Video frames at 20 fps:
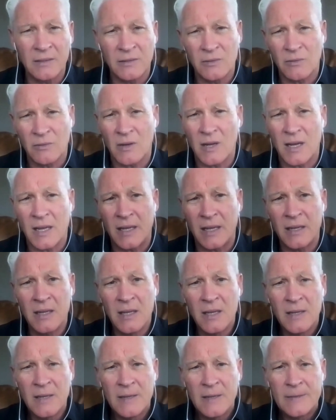and dry.
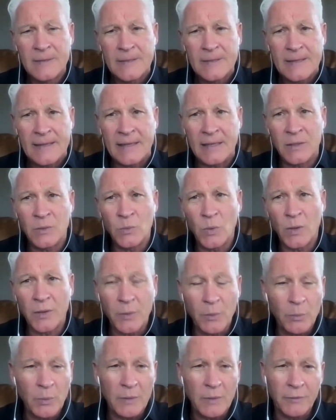And
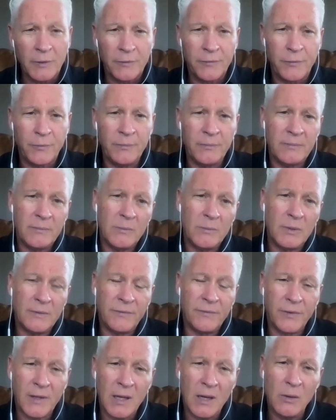where the river
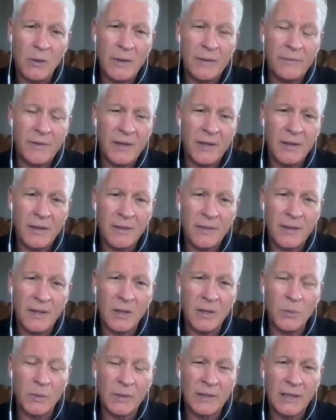would flow,
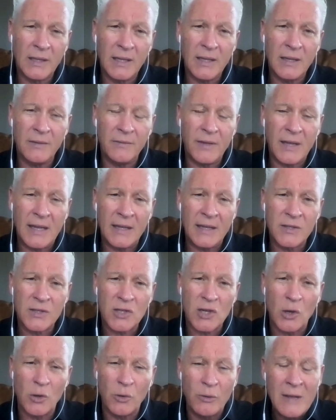everything would live. And
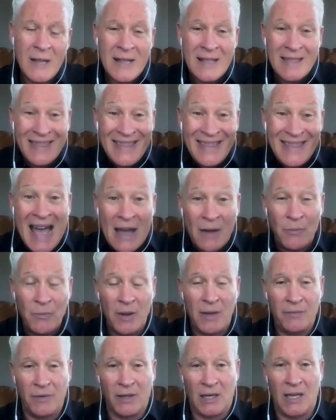so that
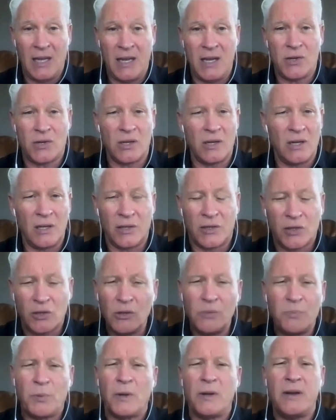revelation, a
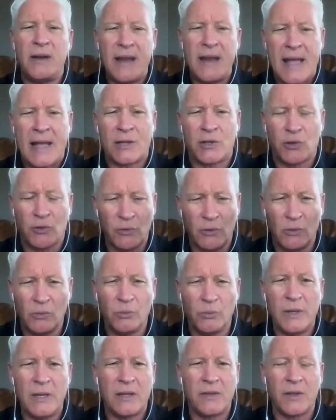
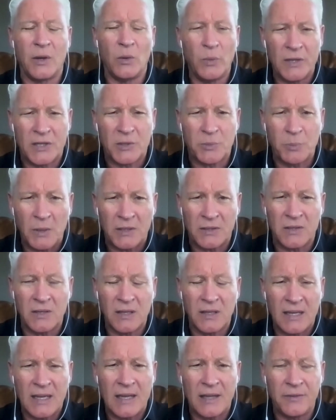supernatural week that we spent
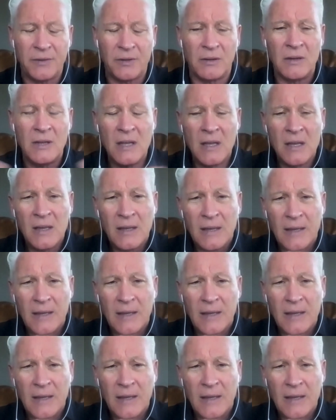together,